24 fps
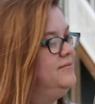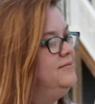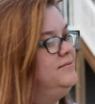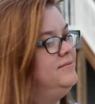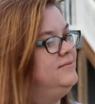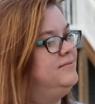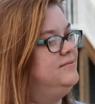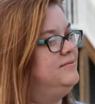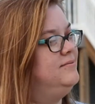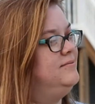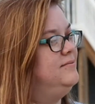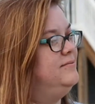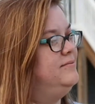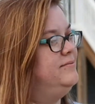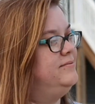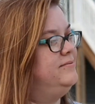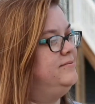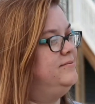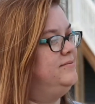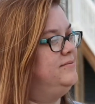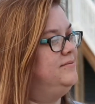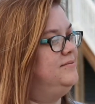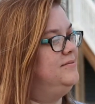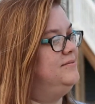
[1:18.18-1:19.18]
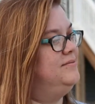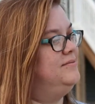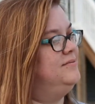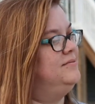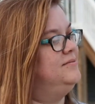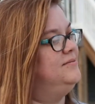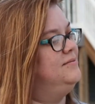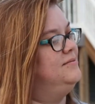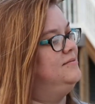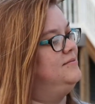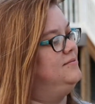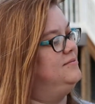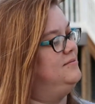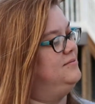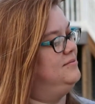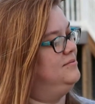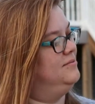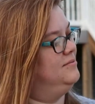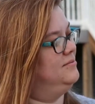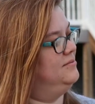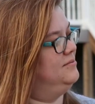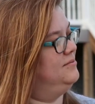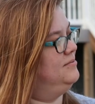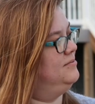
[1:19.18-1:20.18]

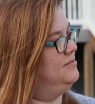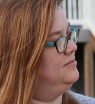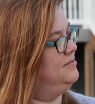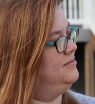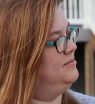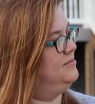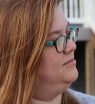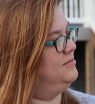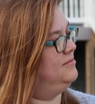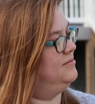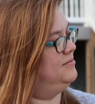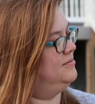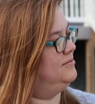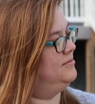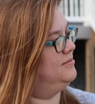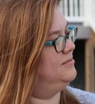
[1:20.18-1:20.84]
[no speech]